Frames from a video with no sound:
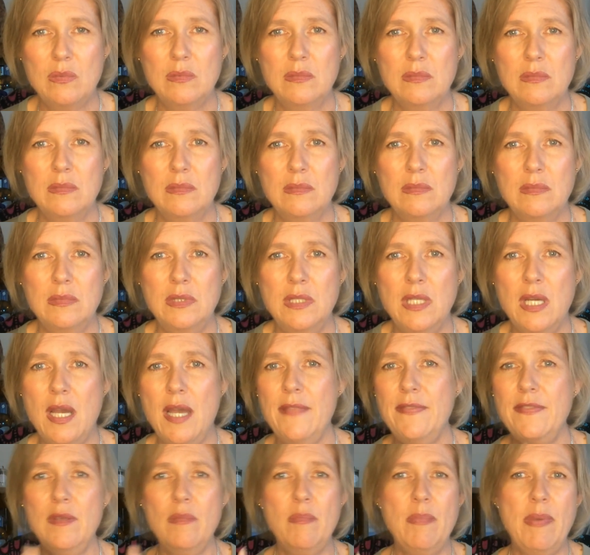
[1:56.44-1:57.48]
not
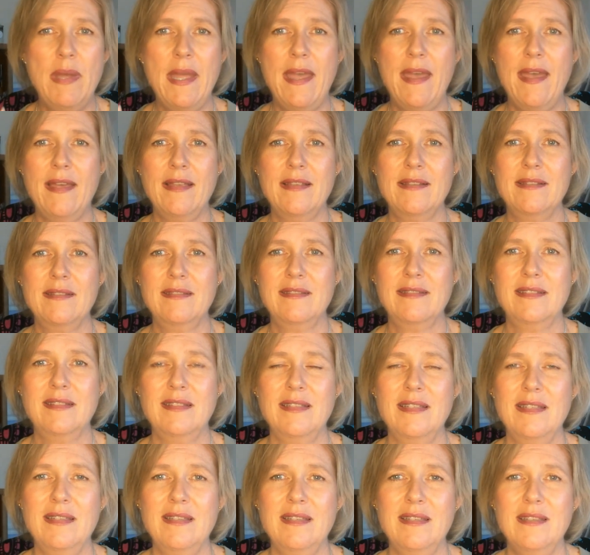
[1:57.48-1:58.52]
the past,
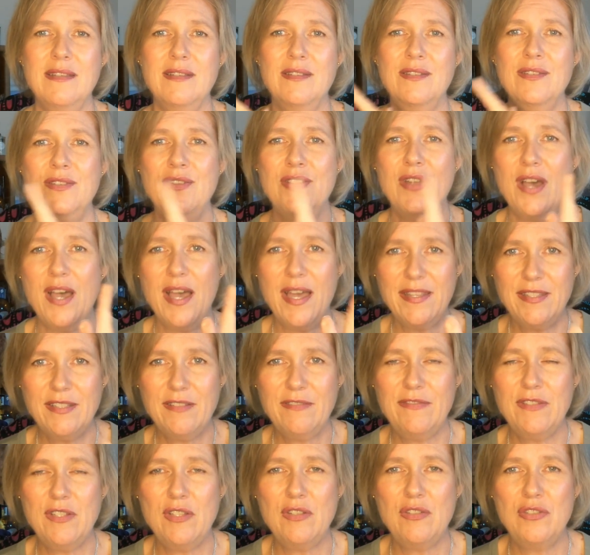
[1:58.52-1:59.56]
not the
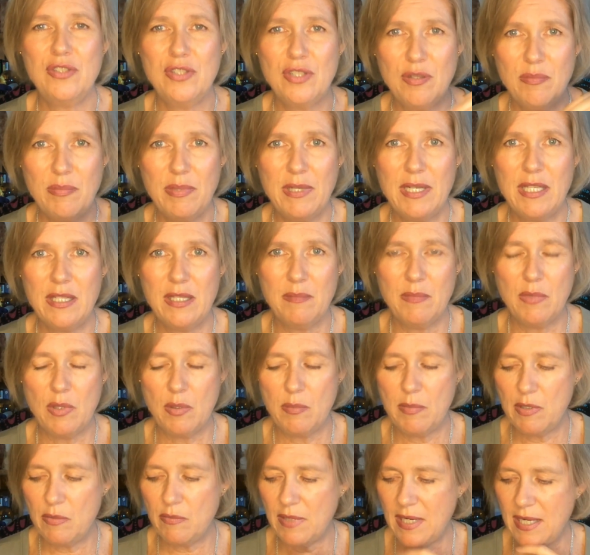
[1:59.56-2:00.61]
future, but in the moment
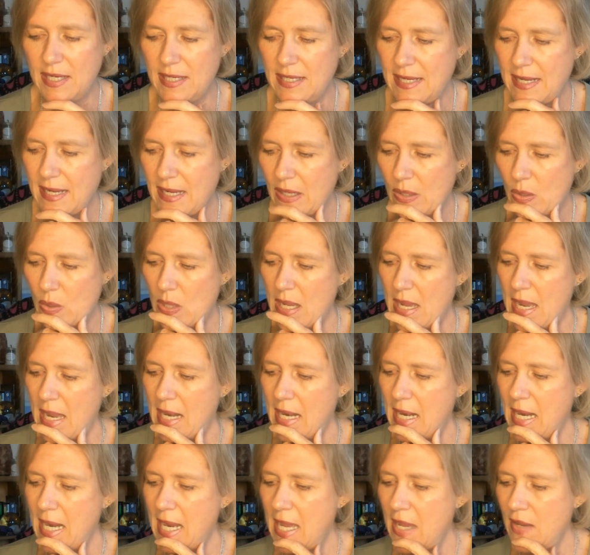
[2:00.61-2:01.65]
right now. And I
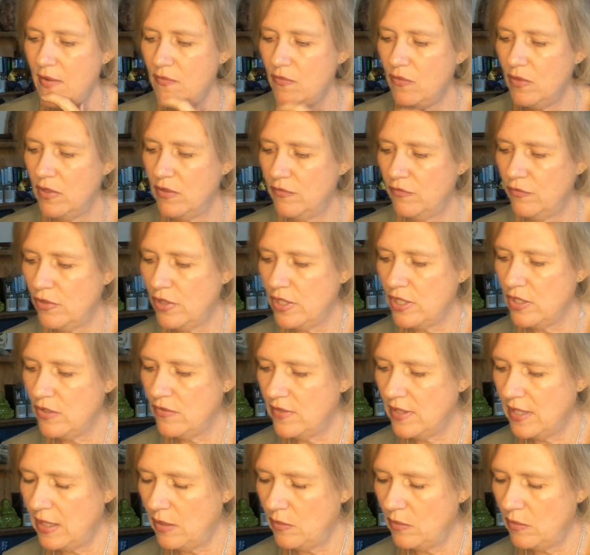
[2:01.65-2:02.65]
have one for you that I really